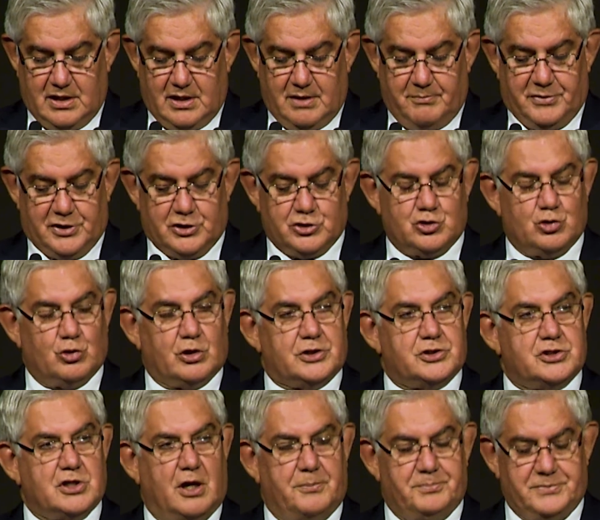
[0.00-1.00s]
but it took a
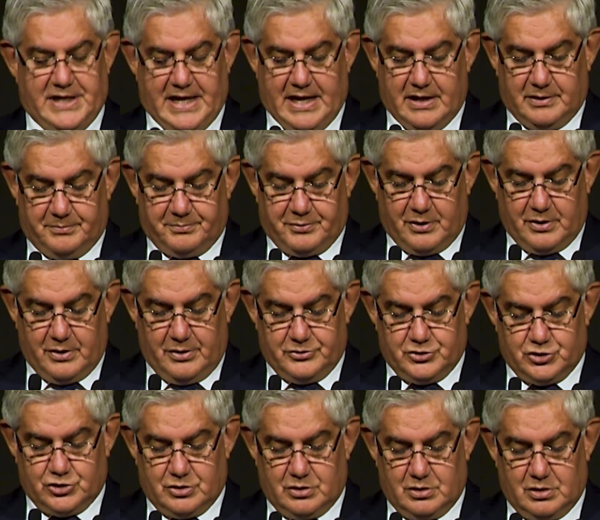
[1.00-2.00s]
top-down
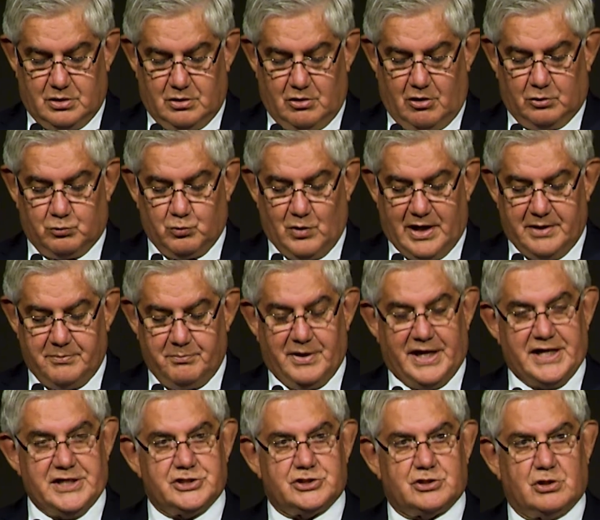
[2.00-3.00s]
approach, not one
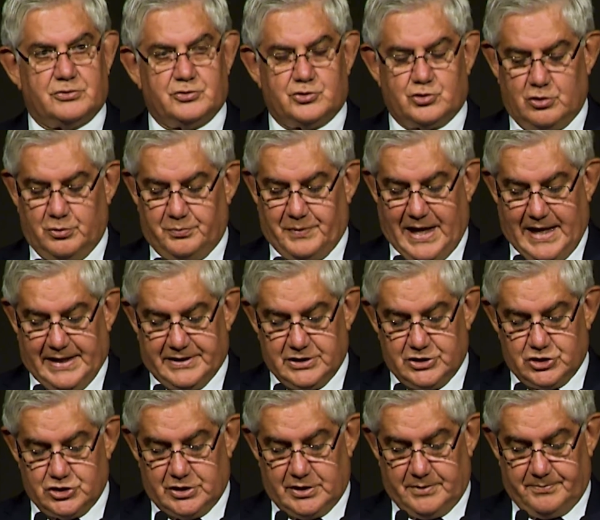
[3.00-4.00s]
based on true
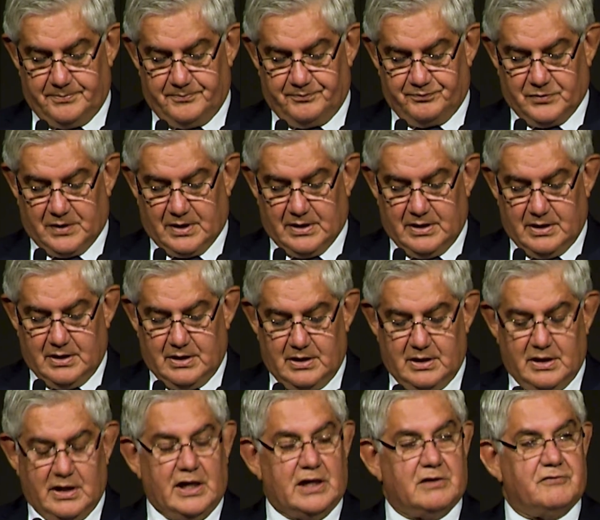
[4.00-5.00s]
partnership.
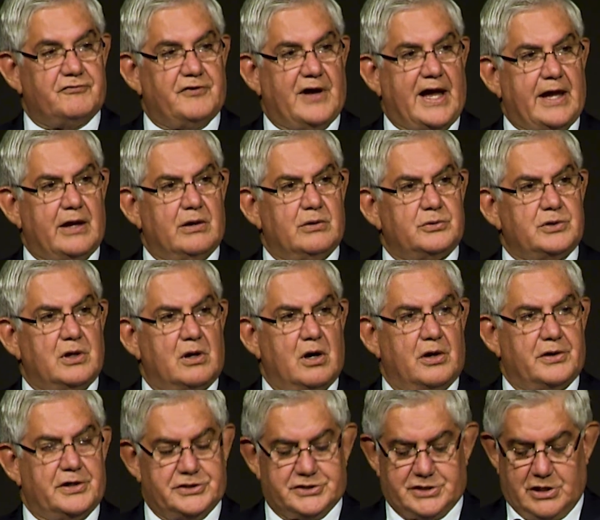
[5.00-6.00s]
It failed
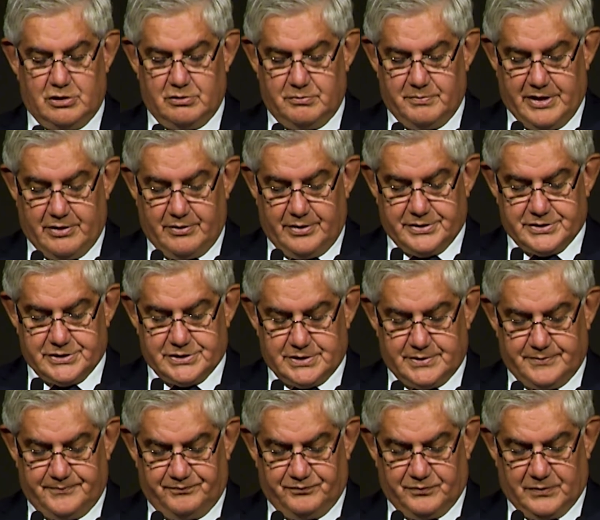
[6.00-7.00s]
on its own merits.
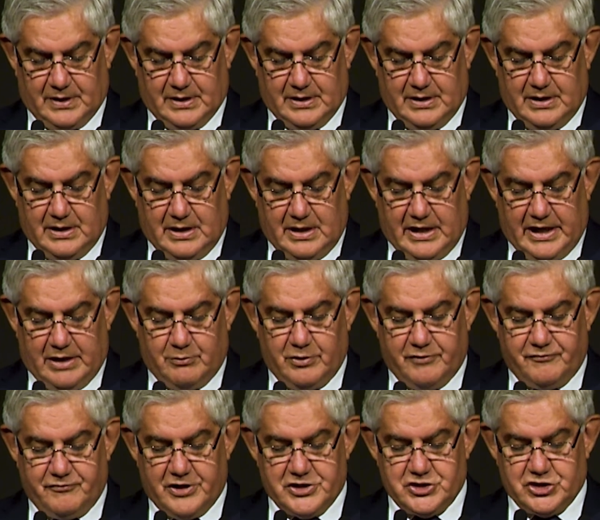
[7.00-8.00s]
In
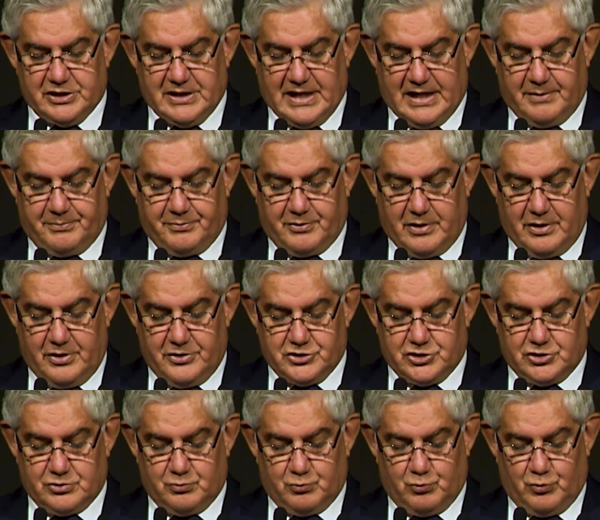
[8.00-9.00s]
refreshing that
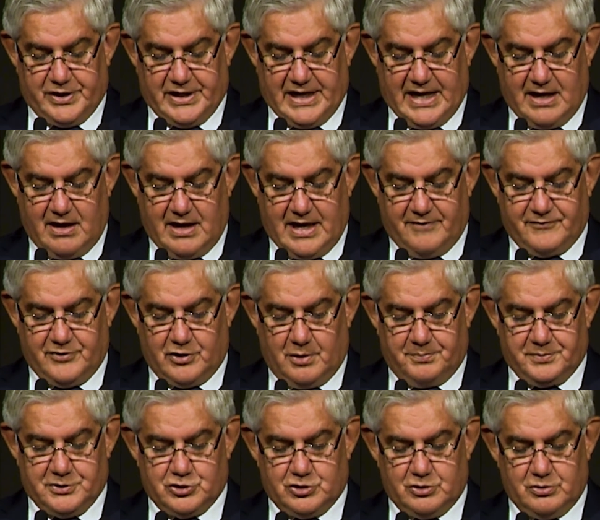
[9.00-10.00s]
approach, we now have an
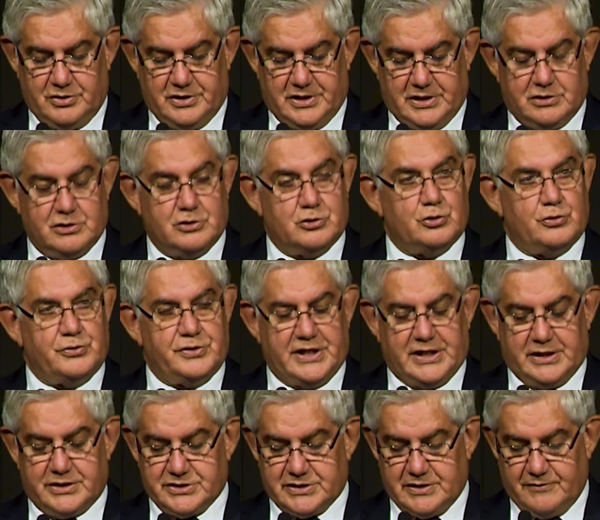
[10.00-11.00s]
opportunity to do
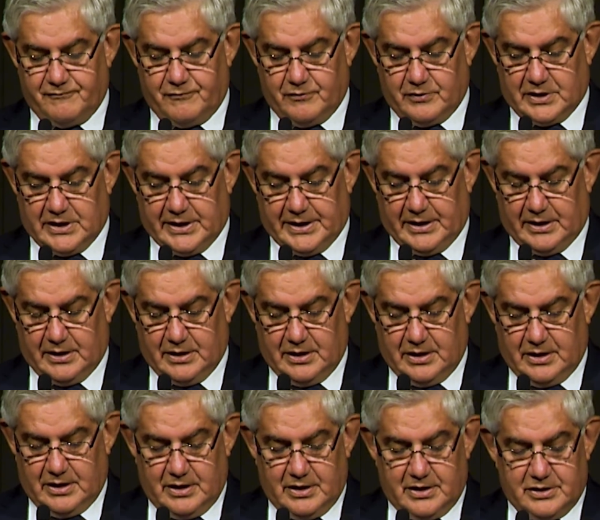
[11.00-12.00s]
things differently,
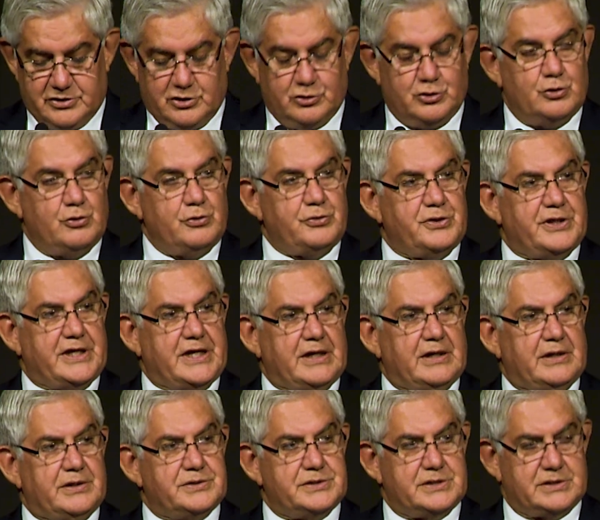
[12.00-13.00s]
to do
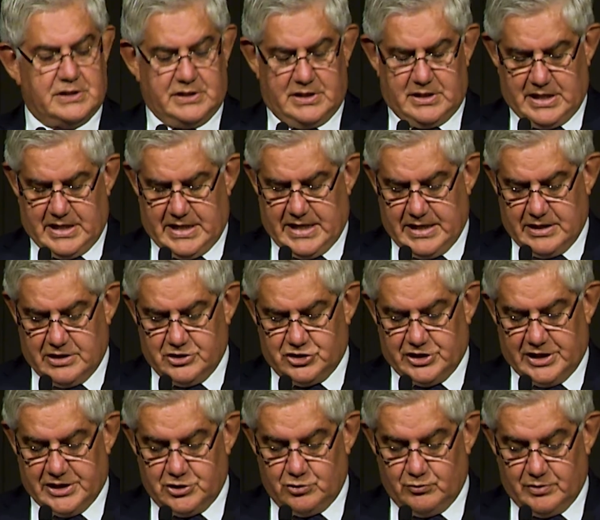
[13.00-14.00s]
things in a
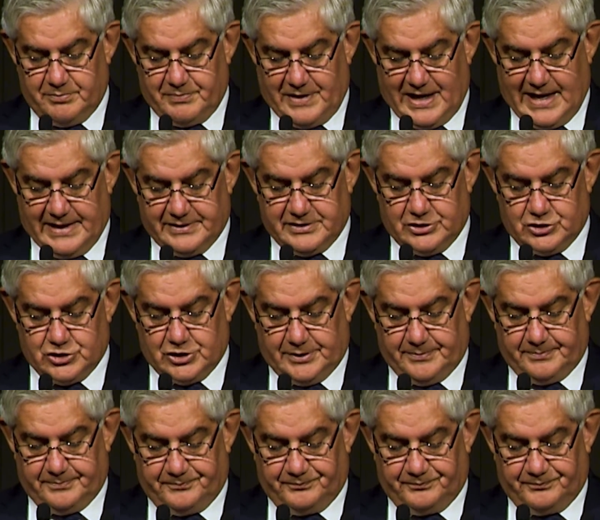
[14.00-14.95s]
genuine partnership.